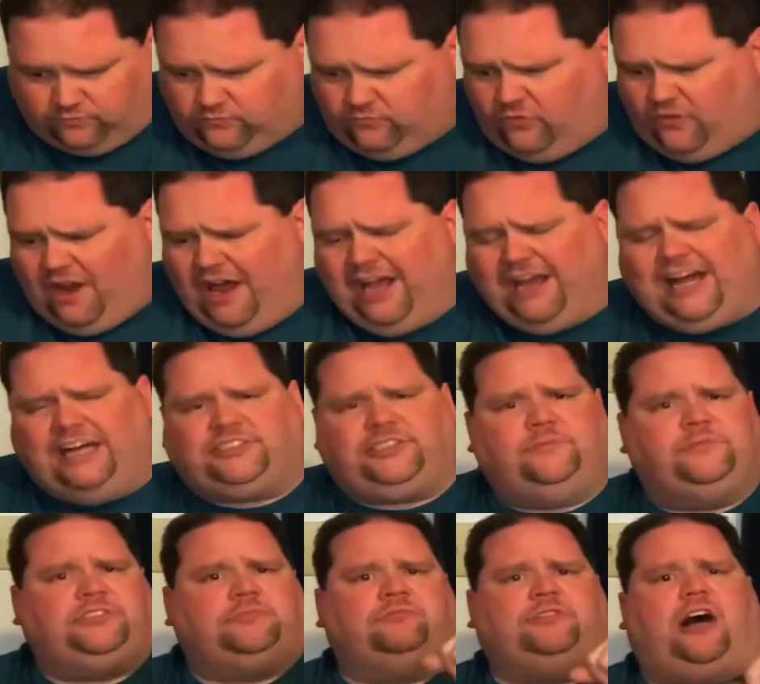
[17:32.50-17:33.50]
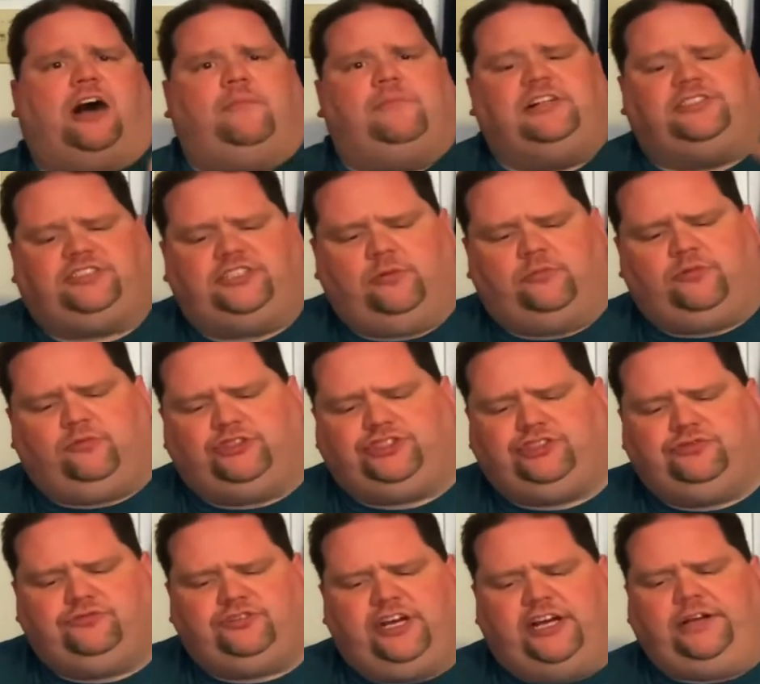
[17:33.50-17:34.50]
Hey, guys, give me some comments. Tell me what you
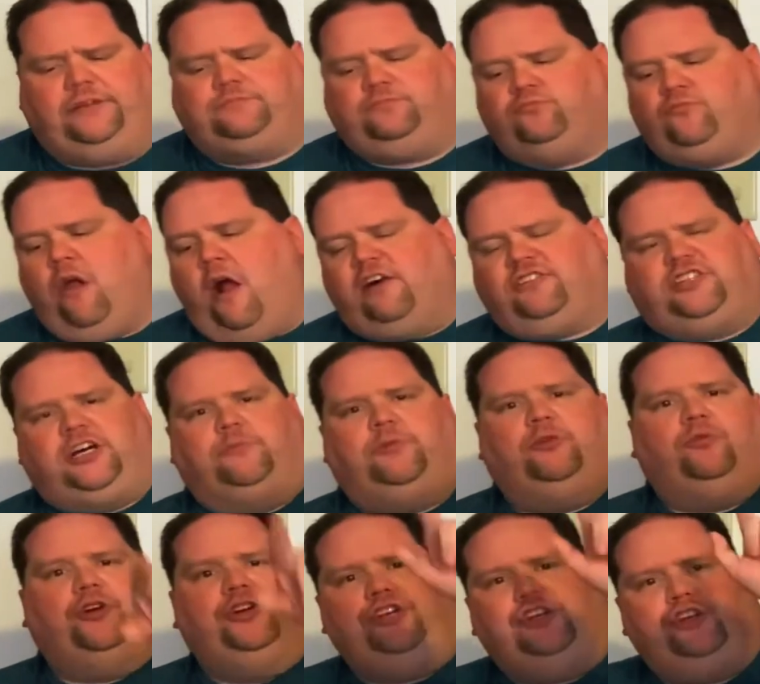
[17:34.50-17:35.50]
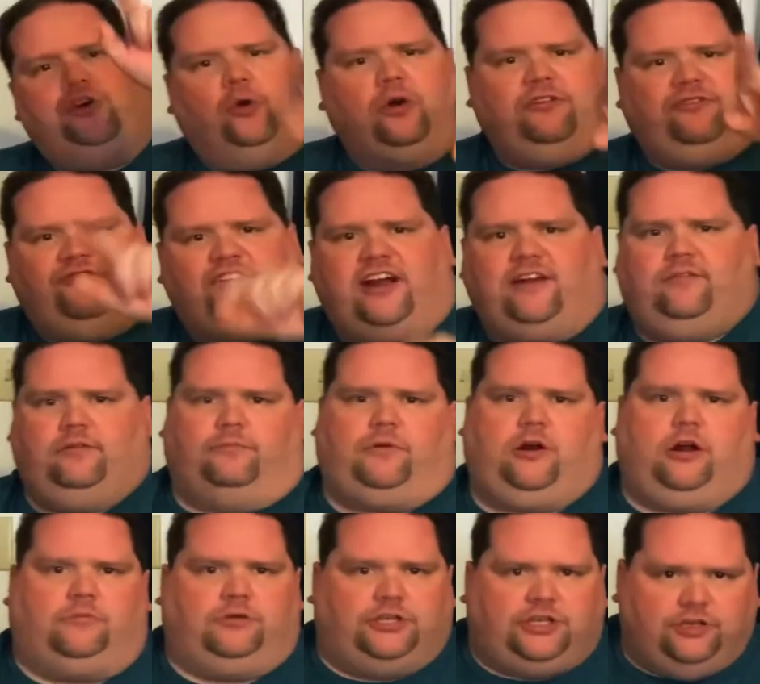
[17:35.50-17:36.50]
think. Tell me where your favorite
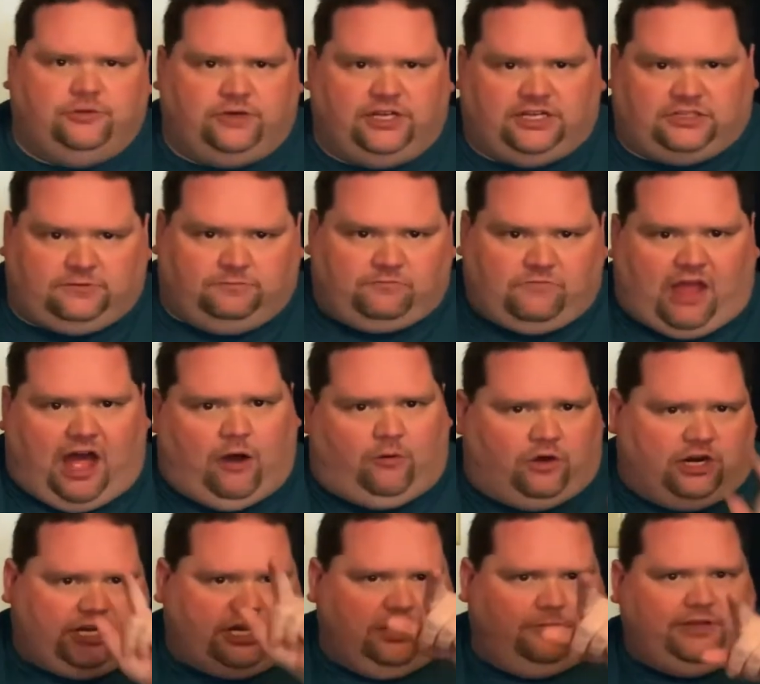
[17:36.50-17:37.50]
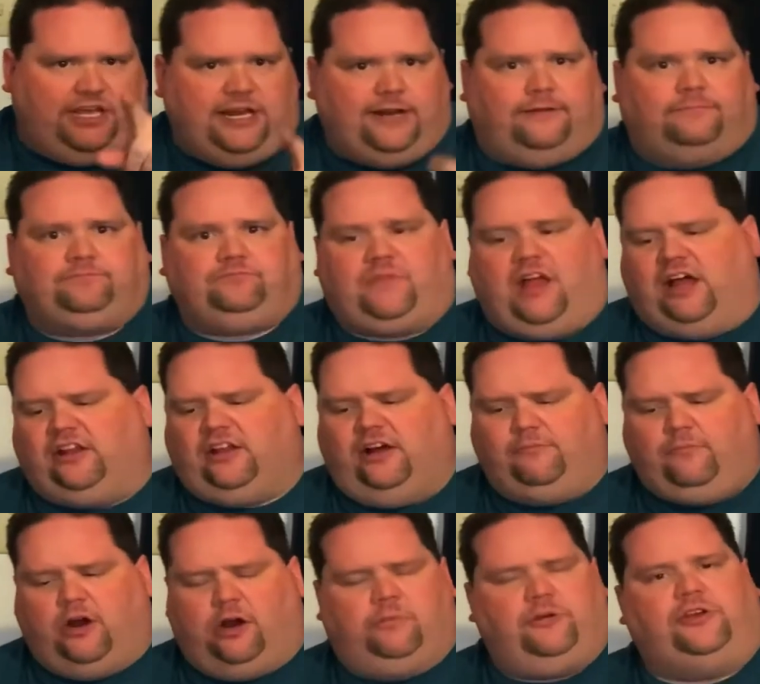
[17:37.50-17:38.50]
barbecue is. I want to come eat it. I love
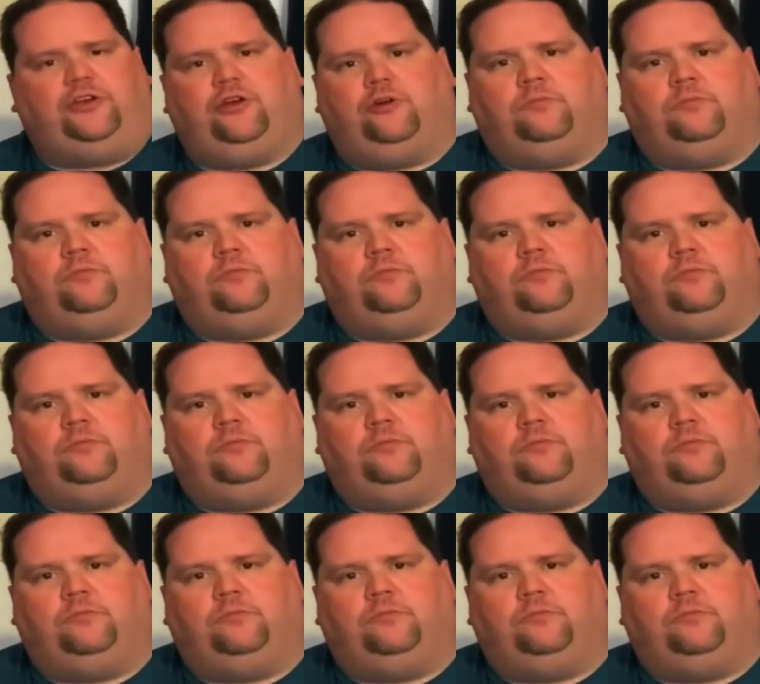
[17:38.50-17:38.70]
barbecue.